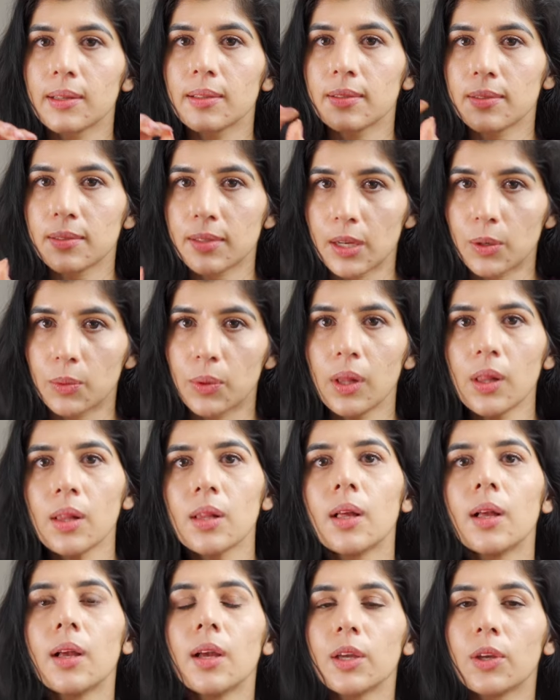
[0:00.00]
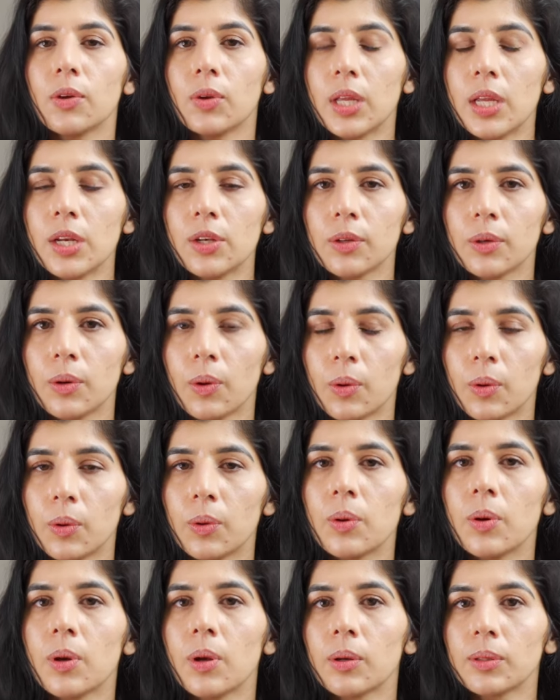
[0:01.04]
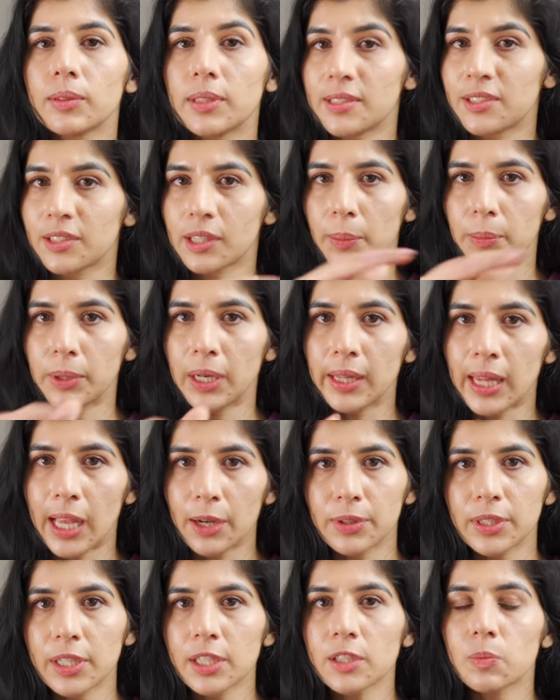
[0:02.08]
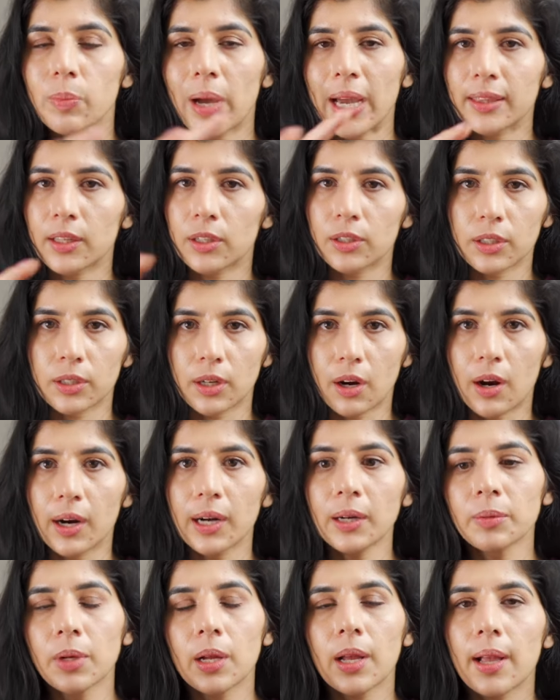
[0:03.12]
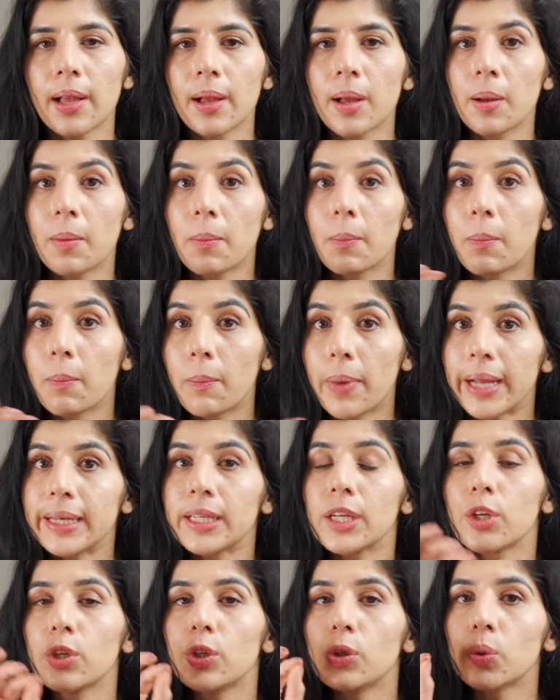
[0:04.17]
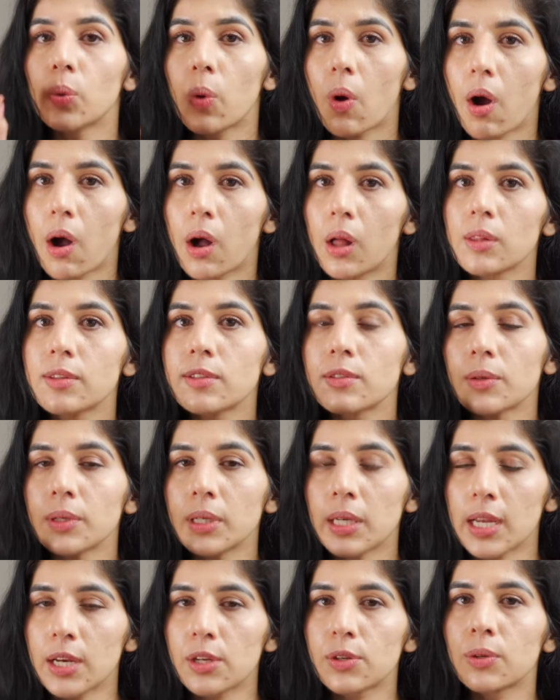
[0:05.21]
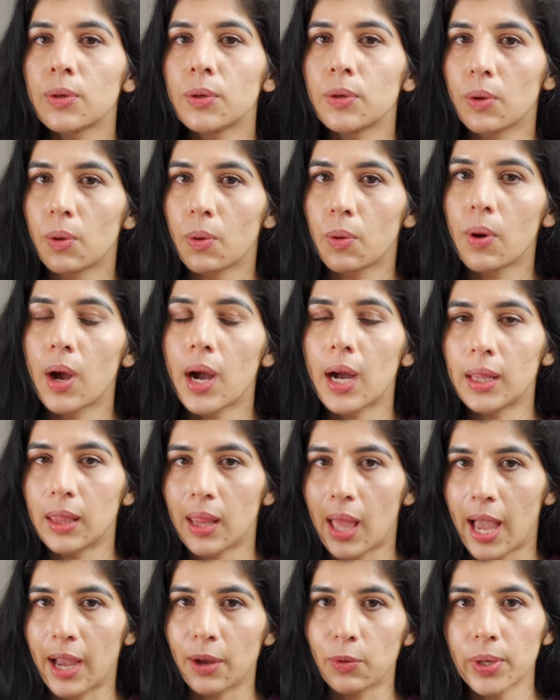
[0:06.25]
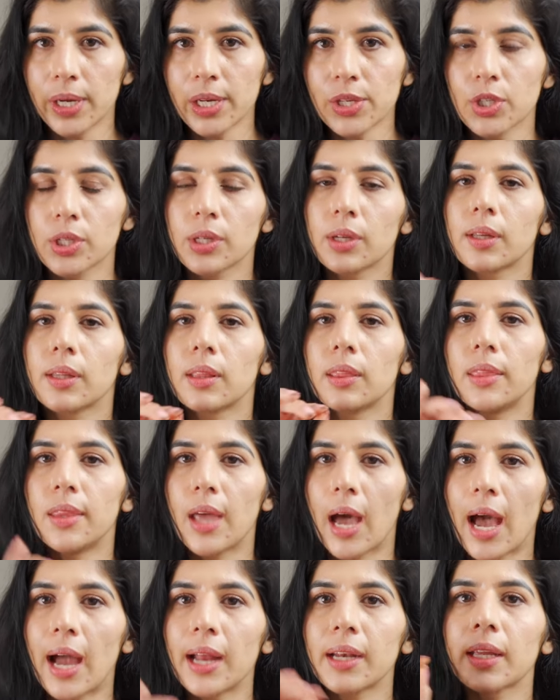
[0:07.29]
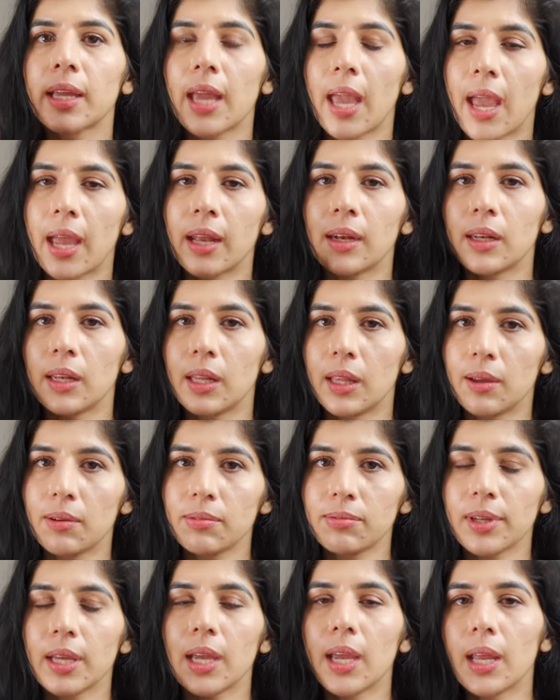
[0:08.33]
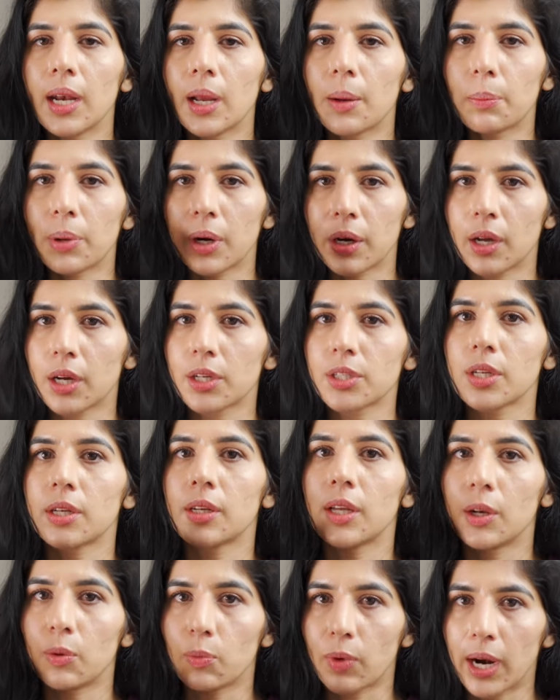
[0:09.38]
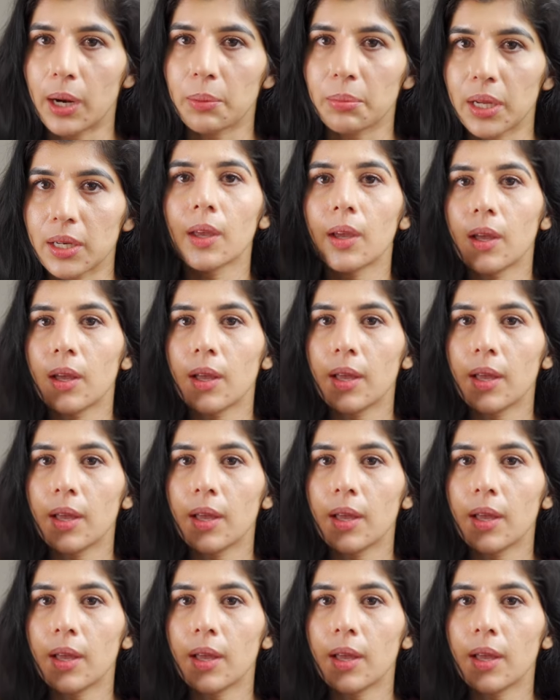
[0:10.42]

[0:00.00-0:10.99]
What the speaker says: SQL, you need to know the scripting languages, Python or R, but you also need to know a language that can live in a production environment.